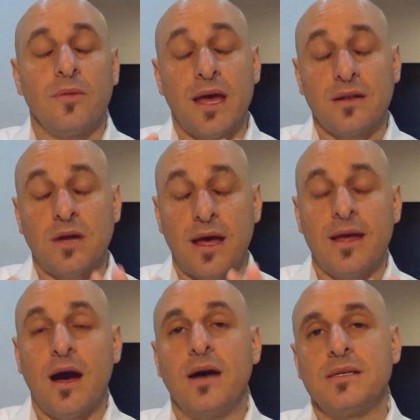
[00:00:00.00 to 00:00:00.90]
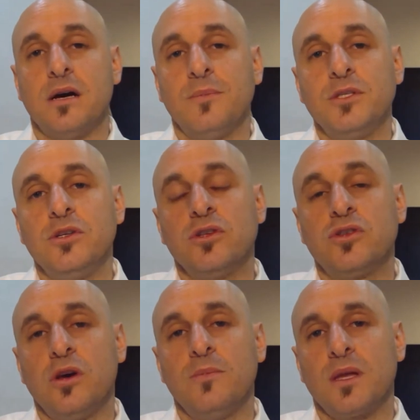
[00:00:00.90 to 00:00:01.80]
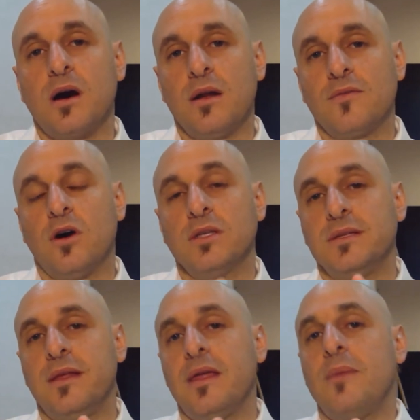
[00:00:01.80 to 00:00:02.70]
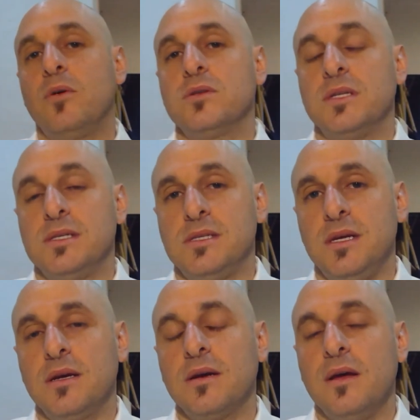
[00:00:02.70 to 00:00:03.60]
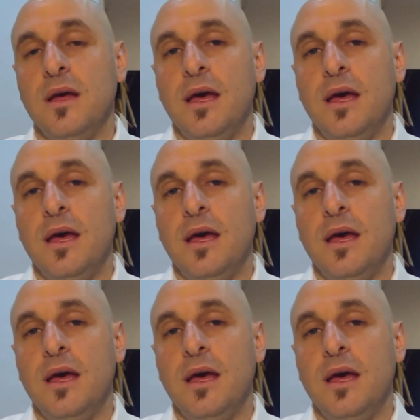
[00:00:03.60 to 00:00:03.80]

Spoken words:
that AI is helping to determine the kind of content that person is seeing.